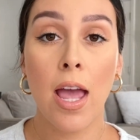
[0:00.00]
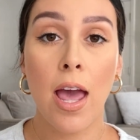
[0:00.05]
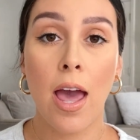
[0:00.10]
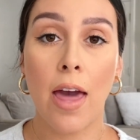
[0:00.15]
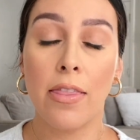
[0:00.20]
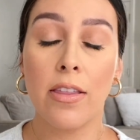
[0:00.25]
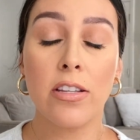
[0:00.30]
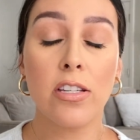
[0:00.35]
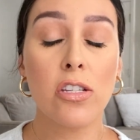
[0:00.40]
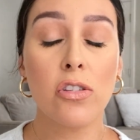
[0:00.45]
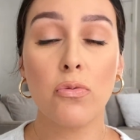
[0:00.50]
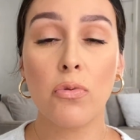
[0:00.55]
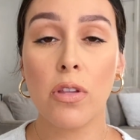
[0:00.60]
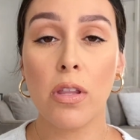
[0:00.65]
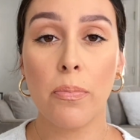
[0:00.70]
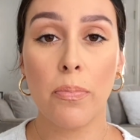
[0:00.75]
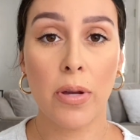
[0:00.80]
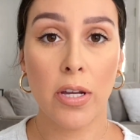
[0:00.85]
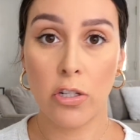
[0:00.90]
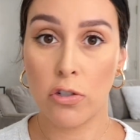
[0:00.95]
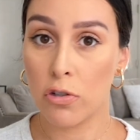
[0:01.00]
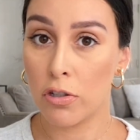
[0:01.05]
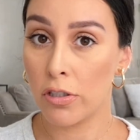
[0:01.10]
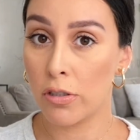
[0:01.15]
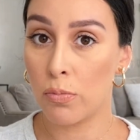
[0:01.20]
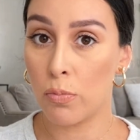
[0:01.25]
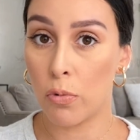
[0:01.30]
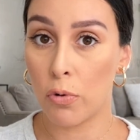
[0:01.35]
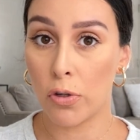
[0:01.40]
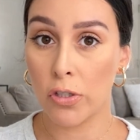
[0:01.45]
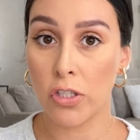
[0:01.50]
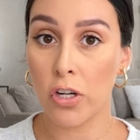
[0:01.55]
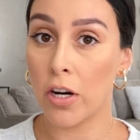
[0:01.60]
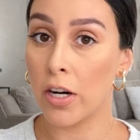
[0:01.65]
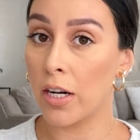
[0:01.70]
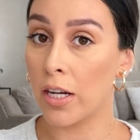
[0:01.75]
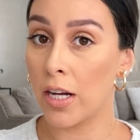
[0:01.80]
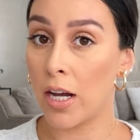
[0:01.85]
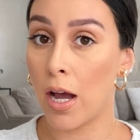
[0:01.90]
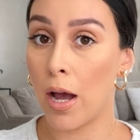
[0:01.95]
And this is where the Pinterest boards are
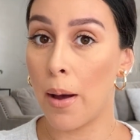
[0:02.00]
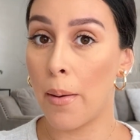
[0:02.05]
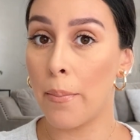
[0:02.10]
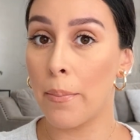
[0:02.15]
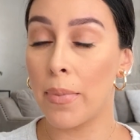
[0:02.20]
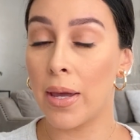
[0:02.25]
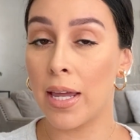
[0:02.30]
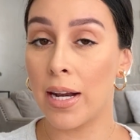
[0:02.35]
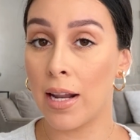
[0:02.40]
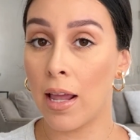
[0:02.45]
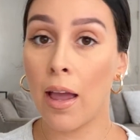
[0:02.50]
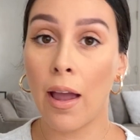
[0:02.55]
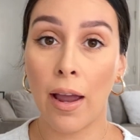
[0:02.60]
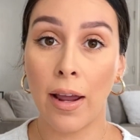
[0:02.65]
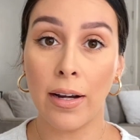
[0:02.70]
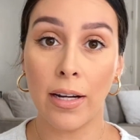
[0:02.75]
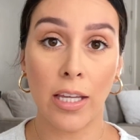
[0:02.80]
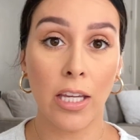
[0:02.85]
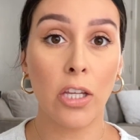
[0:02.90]
gonna come in handy.